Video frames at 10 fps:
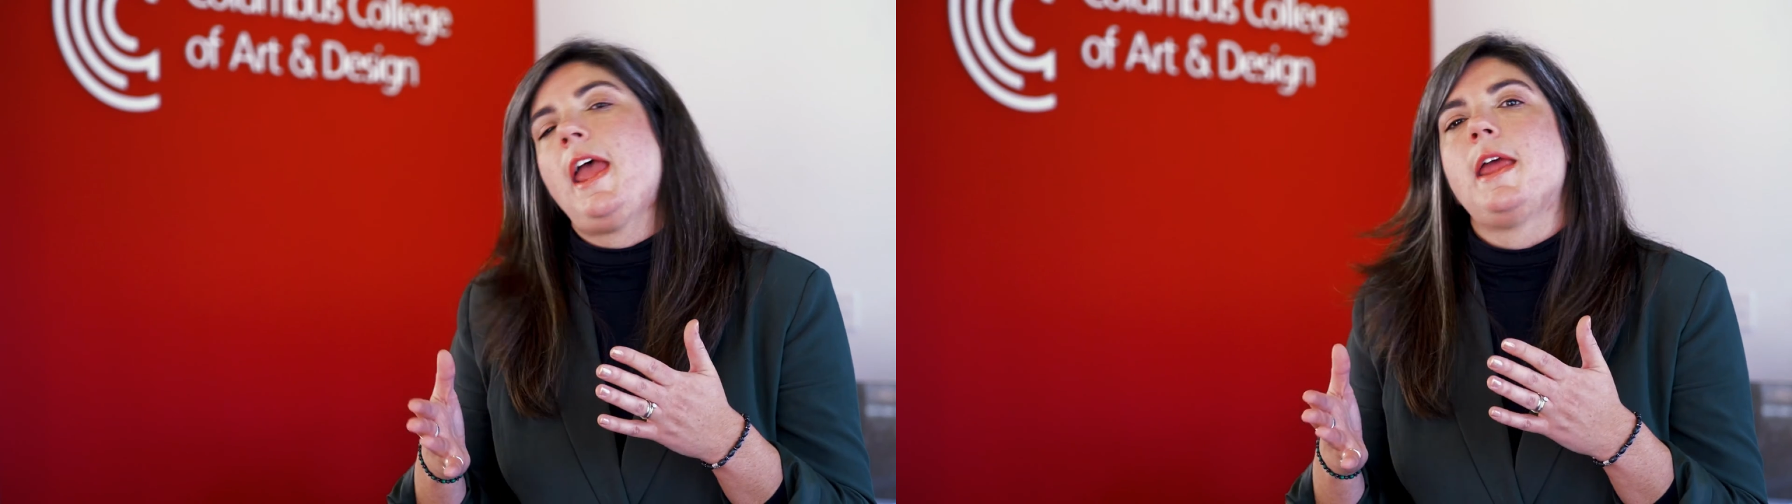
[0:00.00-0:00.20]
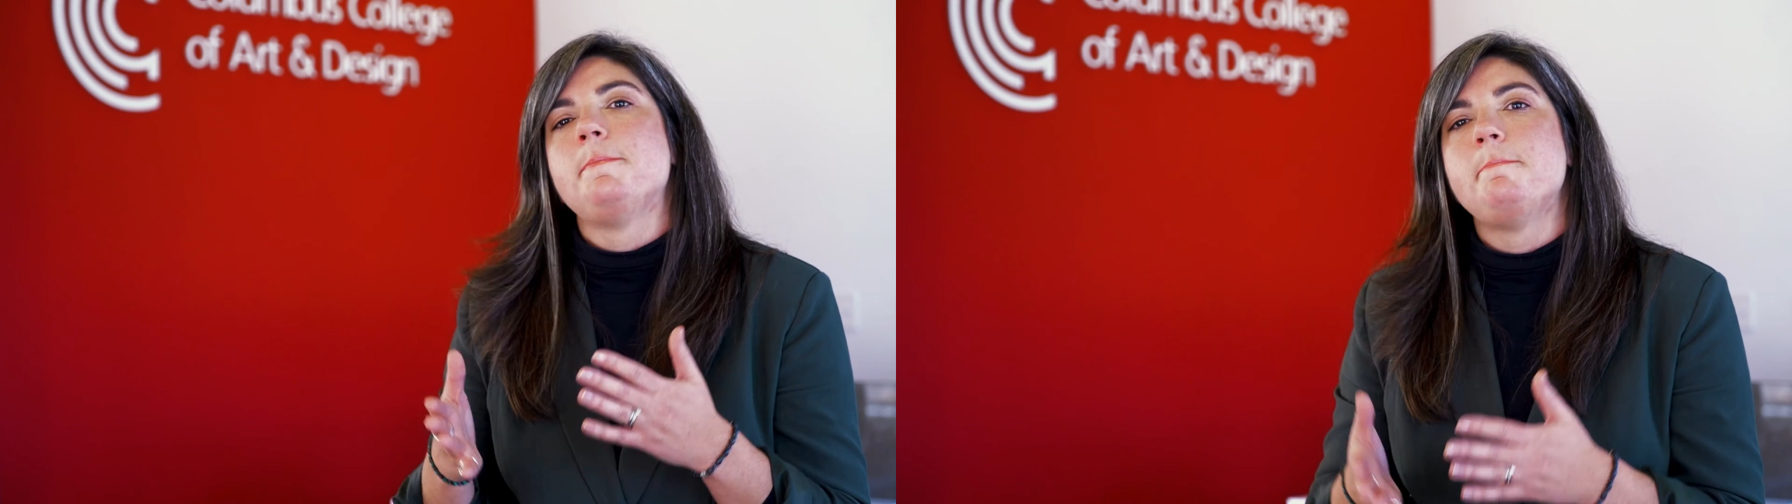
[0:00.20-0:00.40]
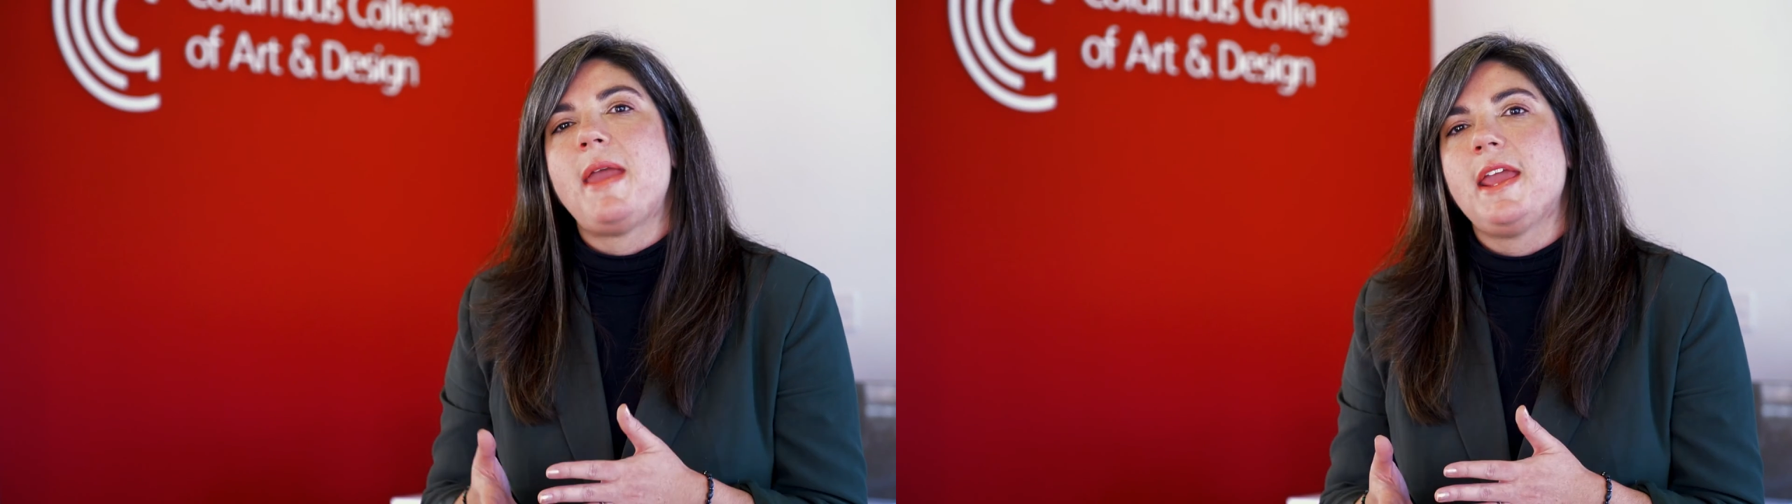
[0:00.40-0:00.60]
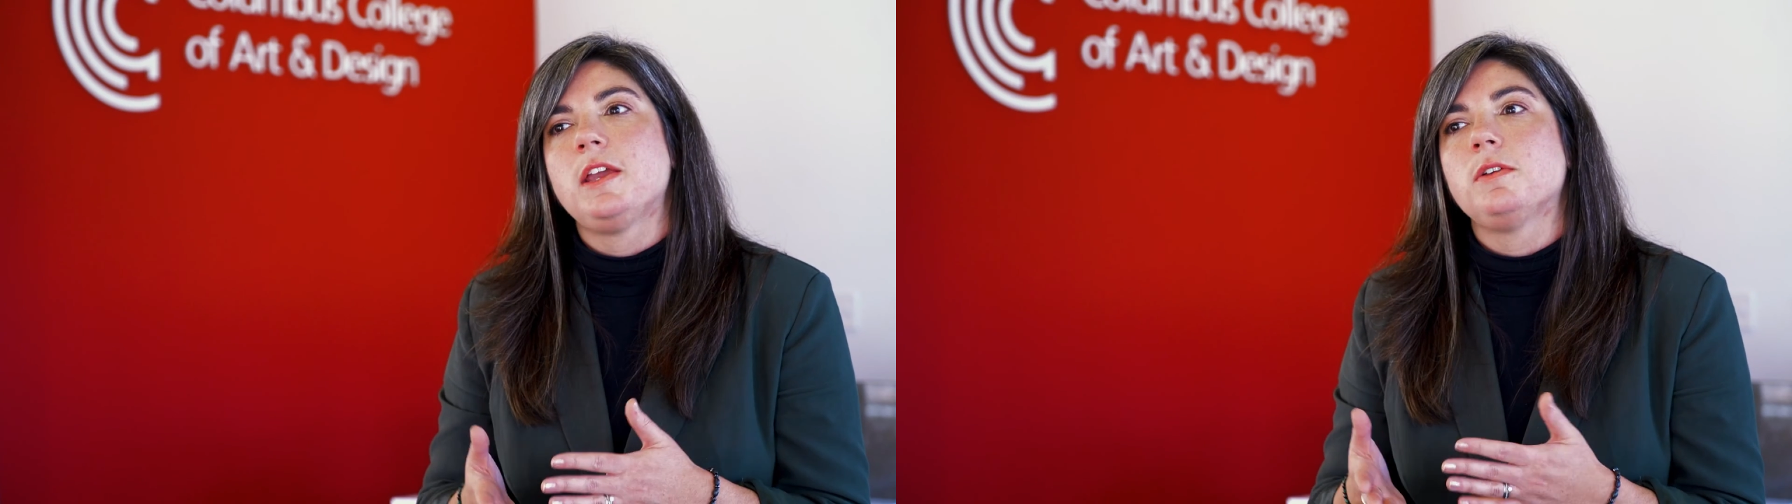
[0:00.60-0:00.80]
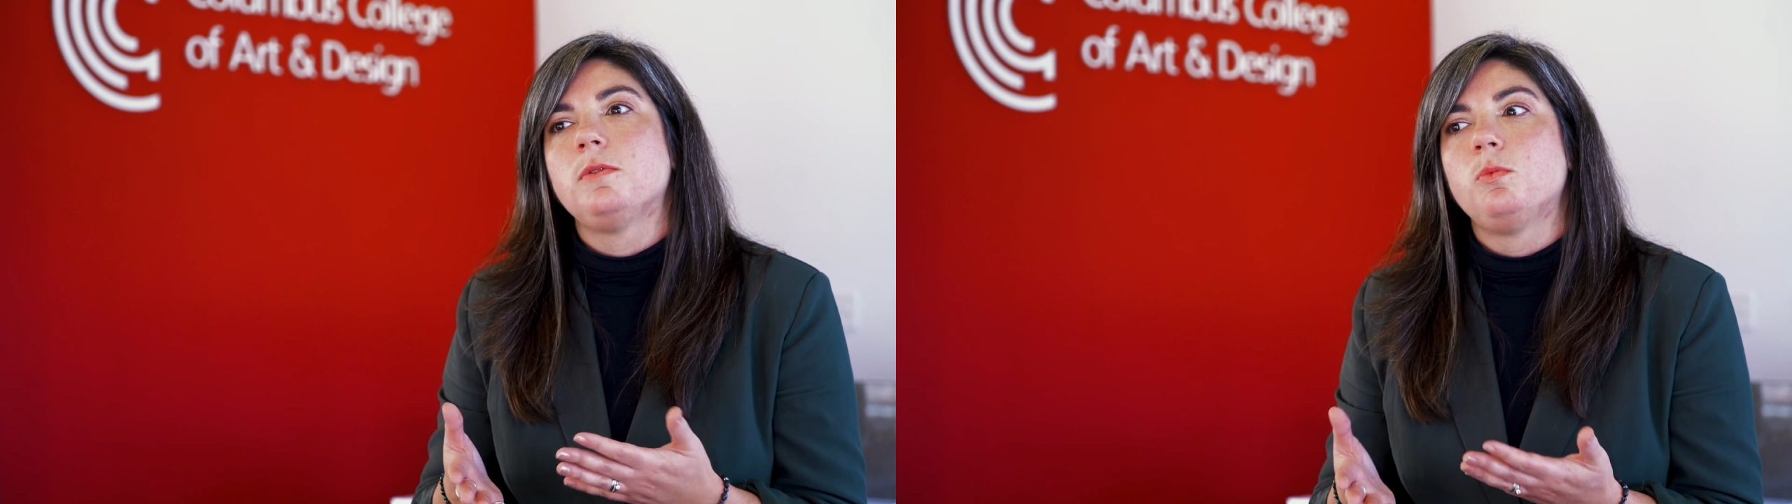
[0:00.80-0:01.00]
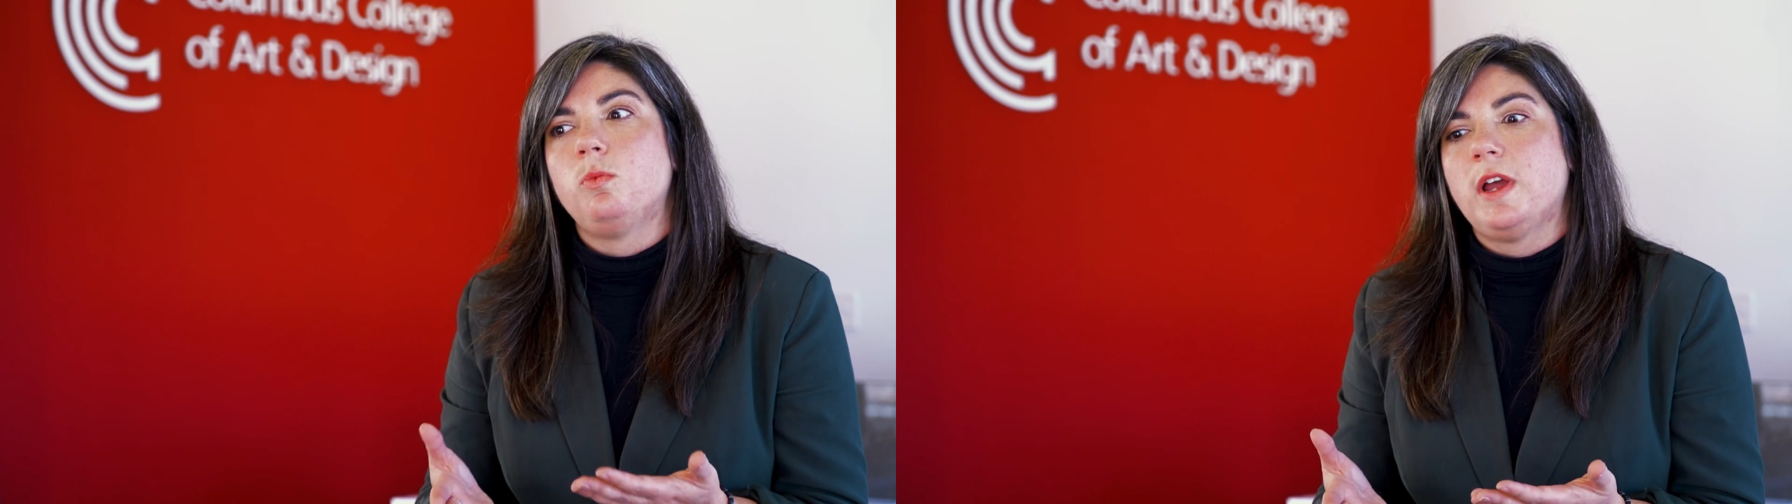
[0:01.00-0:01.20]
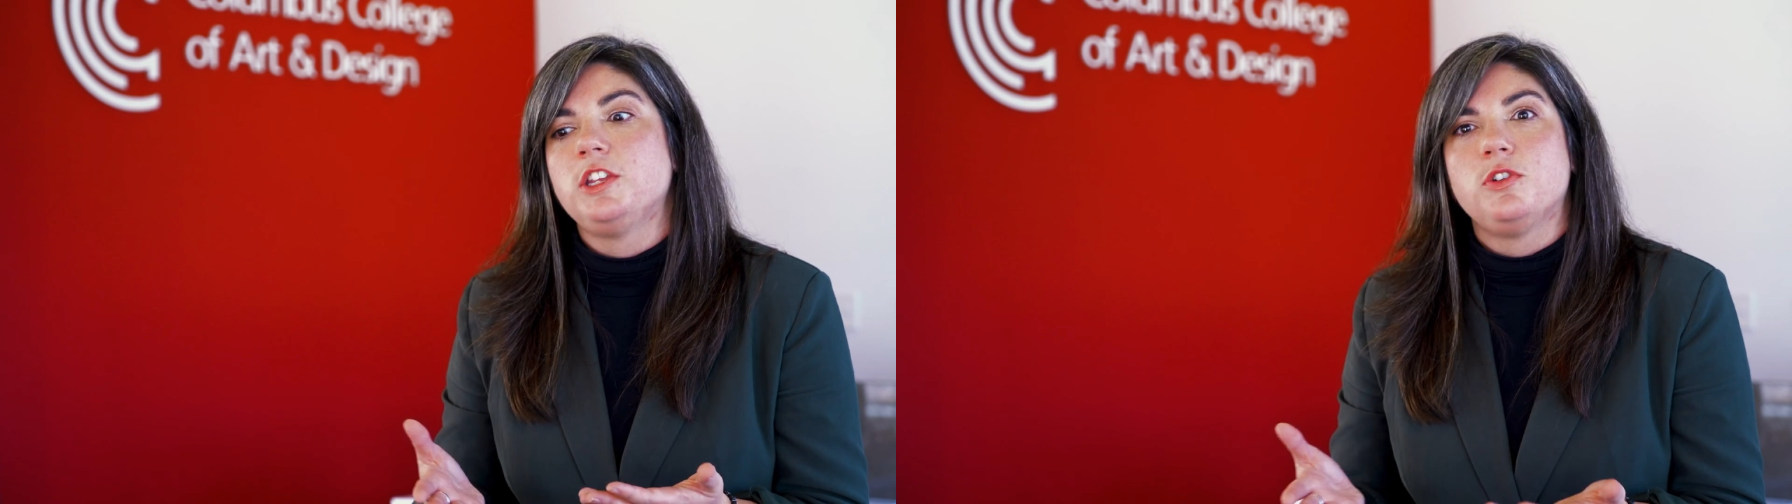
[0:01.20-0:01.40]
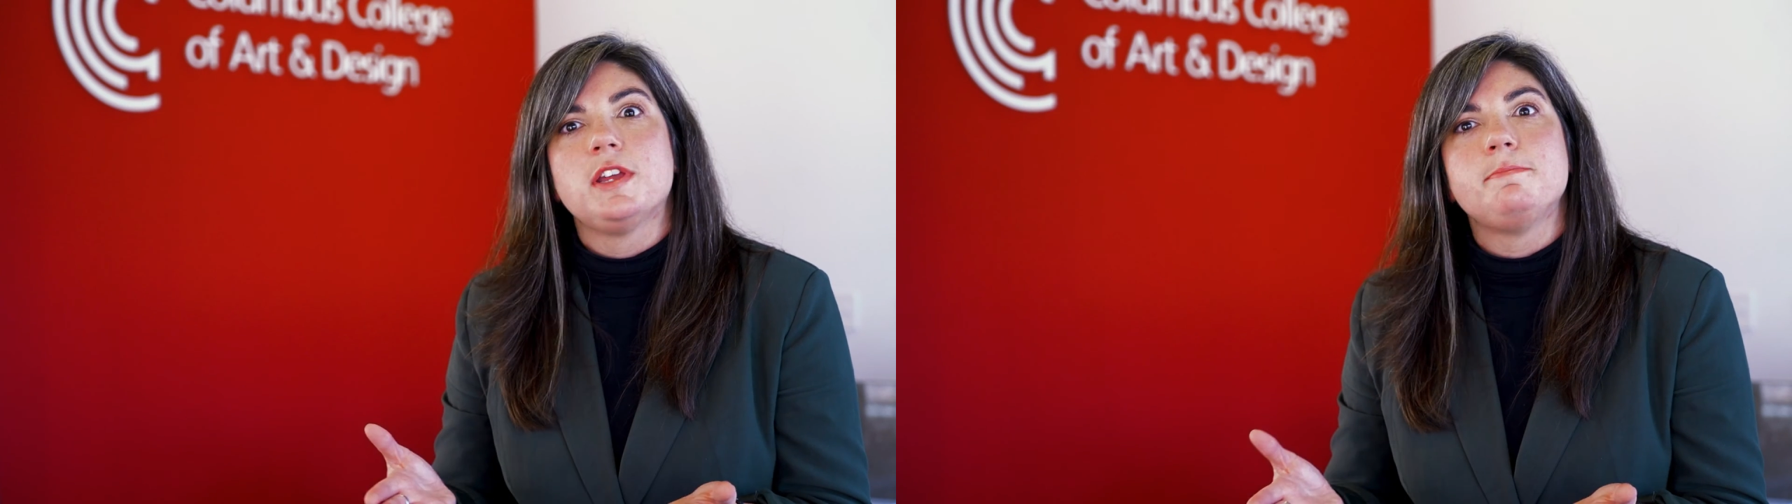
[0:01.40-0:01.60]
and make what
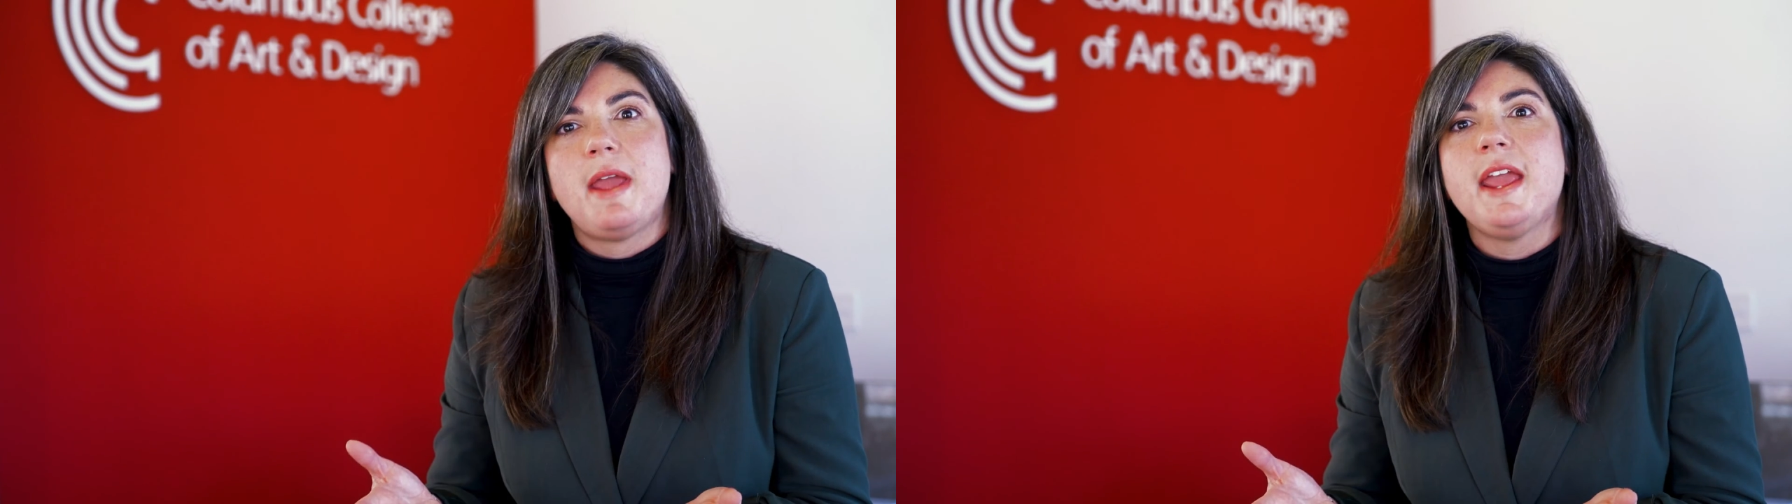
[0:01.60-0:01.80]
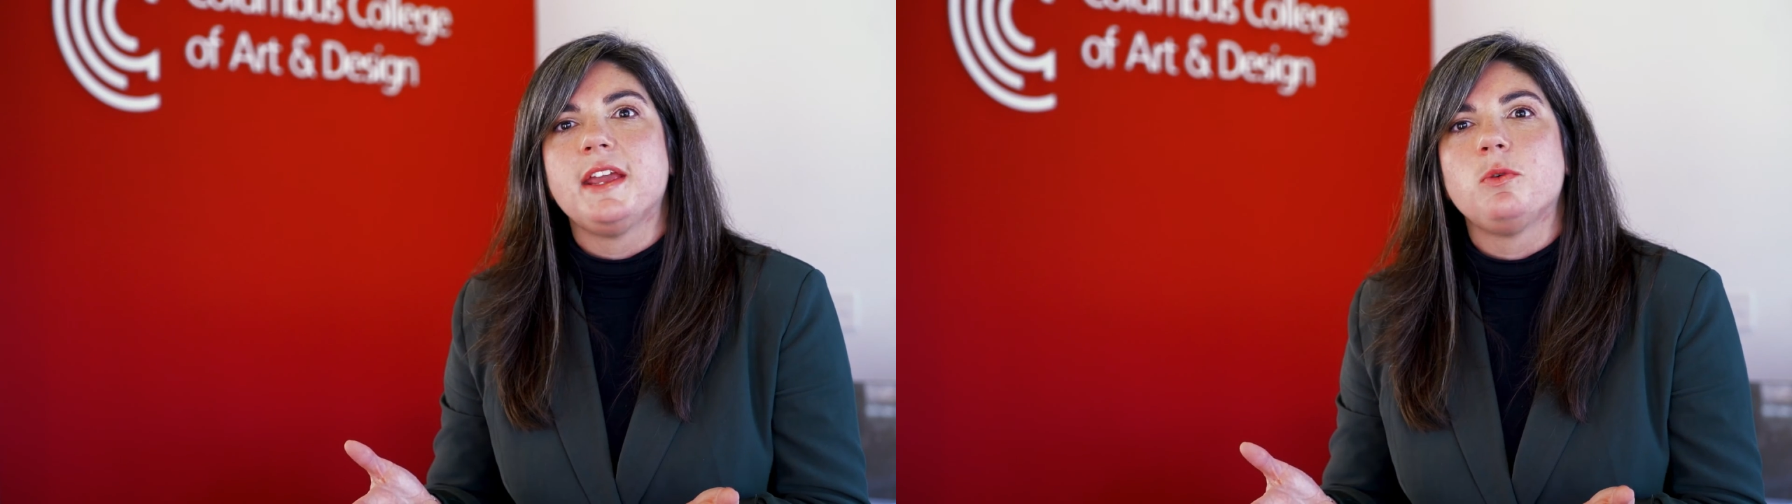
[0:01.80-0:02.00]
you can make